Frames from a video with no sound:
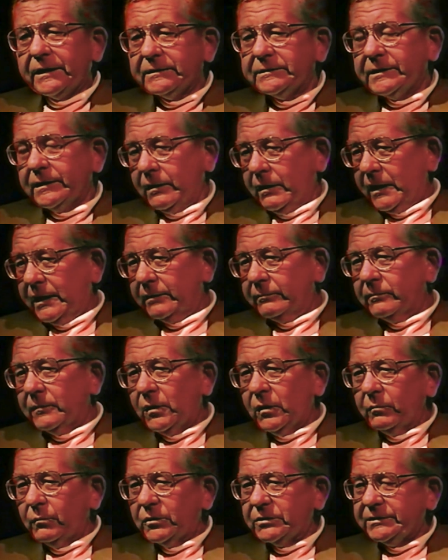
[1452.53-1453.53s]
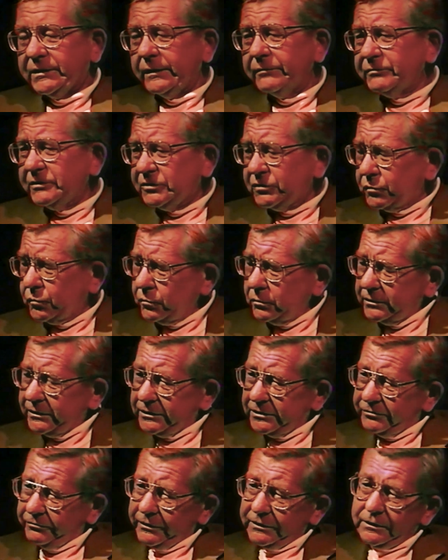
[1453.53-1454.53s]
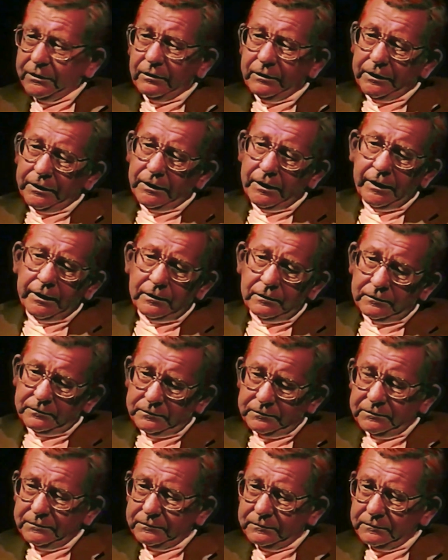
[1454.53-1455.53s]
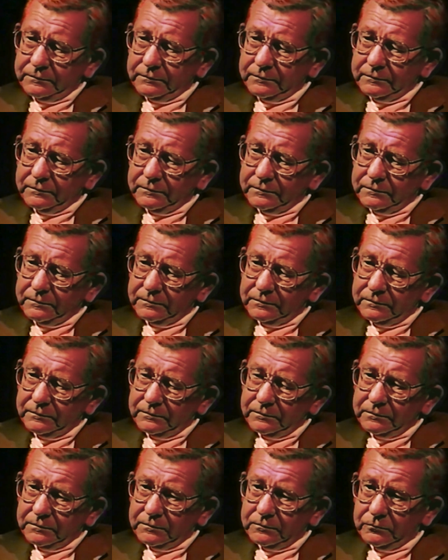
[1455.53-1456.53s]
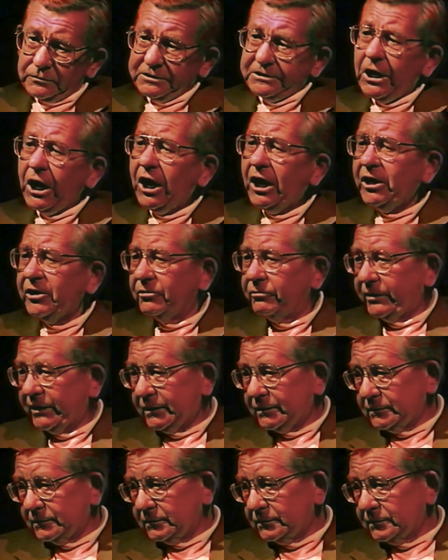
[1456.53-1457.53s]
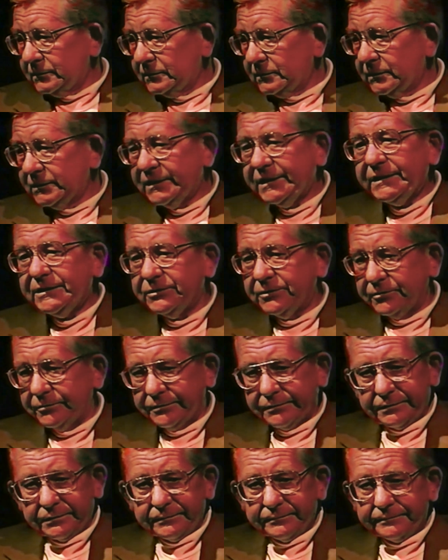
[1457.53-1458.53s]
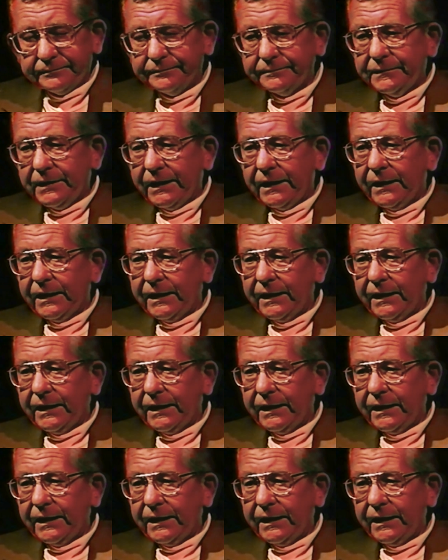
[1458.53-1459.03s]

And at that time, almost every school district on the island was hiring teachers.